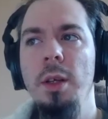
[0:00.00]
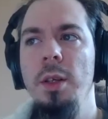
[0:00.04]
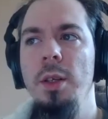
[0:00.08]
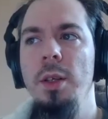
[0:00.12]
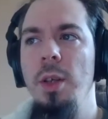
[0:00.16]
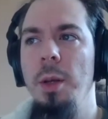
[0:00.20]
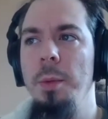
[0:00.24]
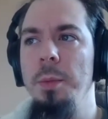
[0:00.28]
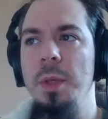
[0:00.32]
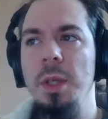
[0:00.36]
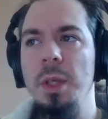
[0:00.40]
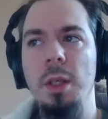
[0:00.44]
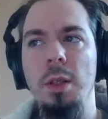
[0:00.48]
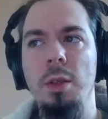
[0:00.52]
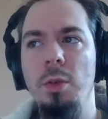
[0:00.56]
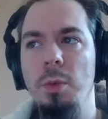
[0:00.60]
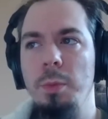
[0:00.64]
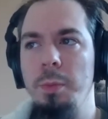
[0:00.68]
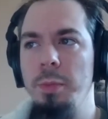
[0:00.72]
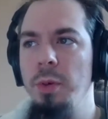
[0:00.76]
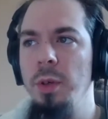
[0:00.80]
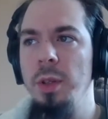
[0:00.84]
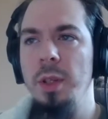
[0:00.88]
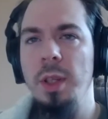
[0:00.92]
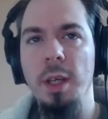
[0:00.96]
something to
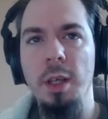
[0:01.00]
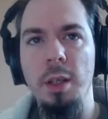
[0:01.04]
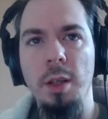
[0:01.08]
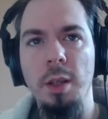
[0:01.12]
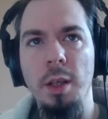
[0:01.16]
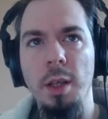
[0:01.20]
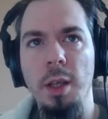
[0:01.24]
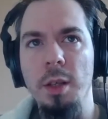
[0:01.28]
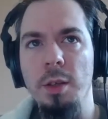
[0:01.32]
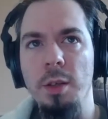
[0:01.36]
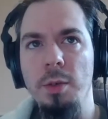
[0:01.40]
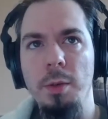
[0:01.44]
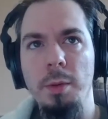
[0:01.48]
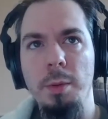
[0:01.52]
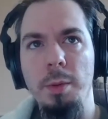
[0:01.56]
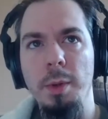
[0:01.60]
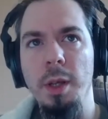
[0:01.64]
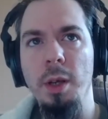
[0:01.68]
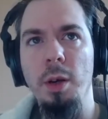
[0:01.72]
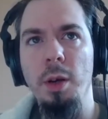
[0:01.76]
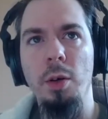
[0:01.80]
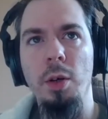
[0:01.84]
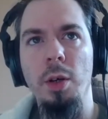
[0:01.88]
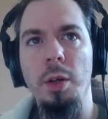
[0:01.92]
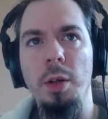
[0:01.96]
protect against
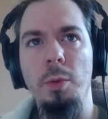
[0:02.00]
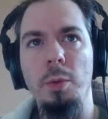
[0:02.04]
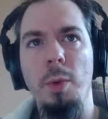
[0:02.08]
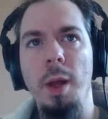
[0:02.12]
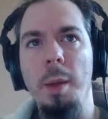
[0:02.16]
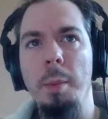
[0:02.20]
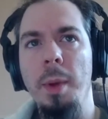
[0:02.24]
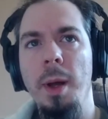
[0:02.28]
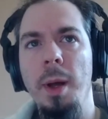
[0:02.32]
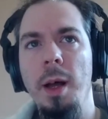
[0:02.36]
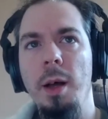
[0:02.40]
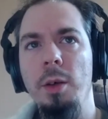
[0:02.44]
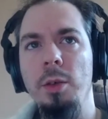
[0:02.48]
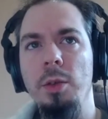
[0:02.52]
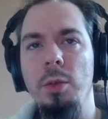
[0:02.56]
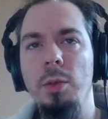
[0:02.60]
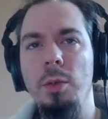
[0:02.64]
reorg and wipeout.